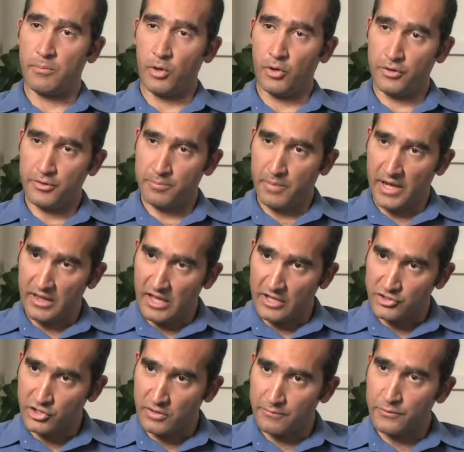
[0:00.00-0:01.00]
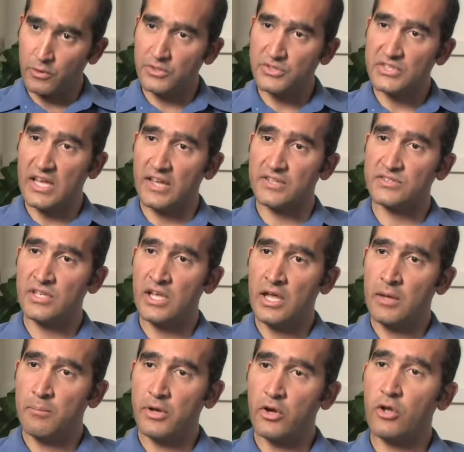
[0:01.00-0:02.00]
both biological fuel cells,
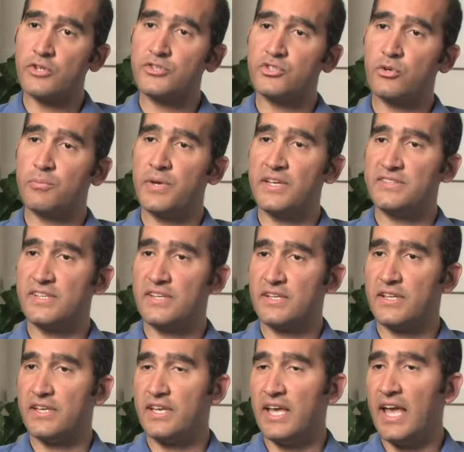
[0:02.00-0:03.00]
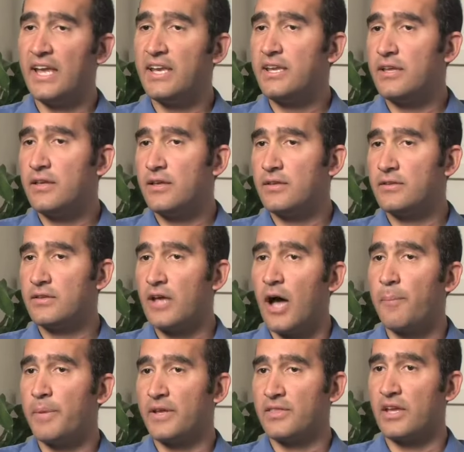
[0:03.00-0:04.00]
but also basically any
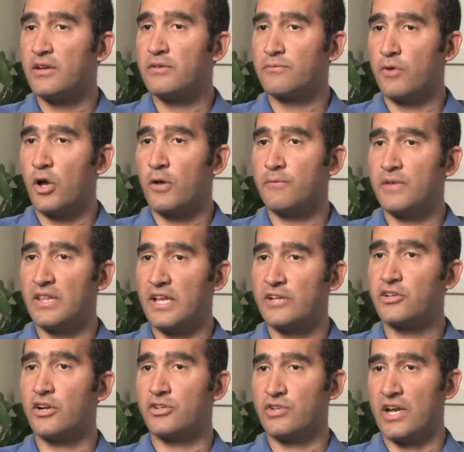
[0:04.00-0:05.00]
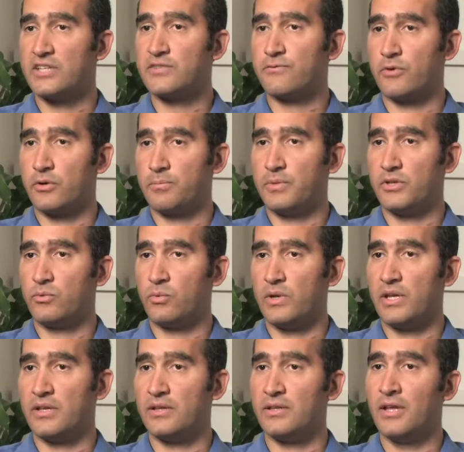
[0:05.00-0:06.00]
topic that involves electron transport
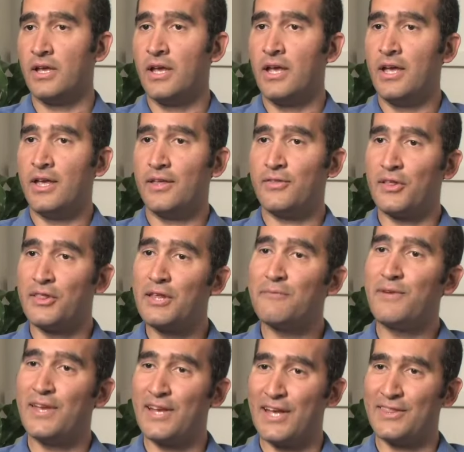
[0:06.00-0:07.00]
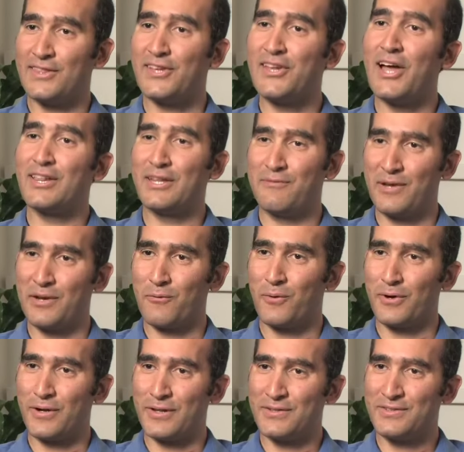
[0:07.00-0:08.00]
between the living and the non-living
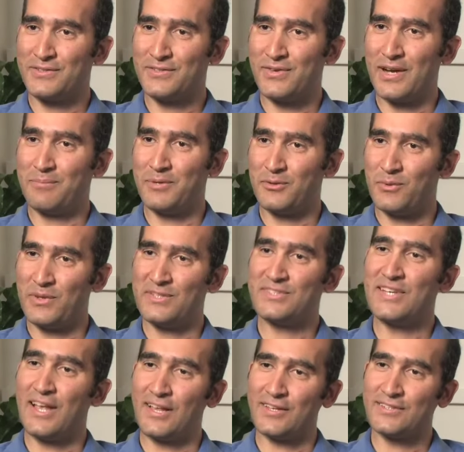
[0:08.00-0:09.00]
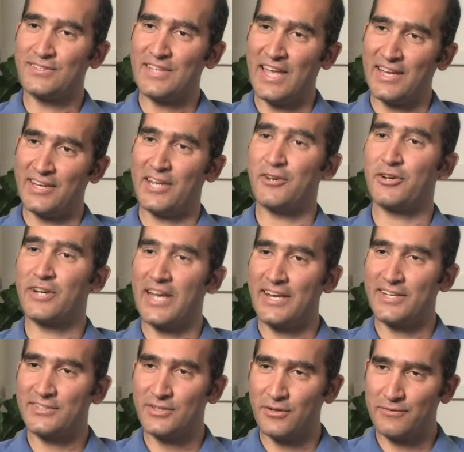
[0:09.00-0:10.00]
worlds, right, between cells and
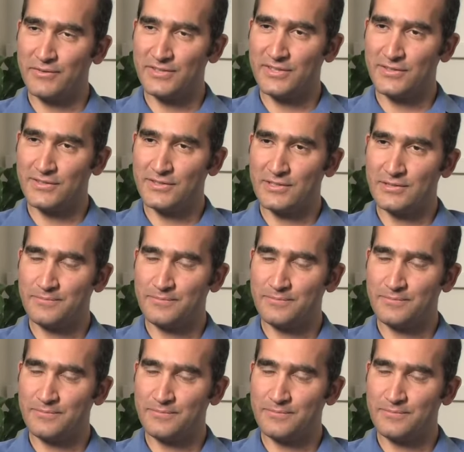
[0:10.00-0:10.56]
inorganic surfaces.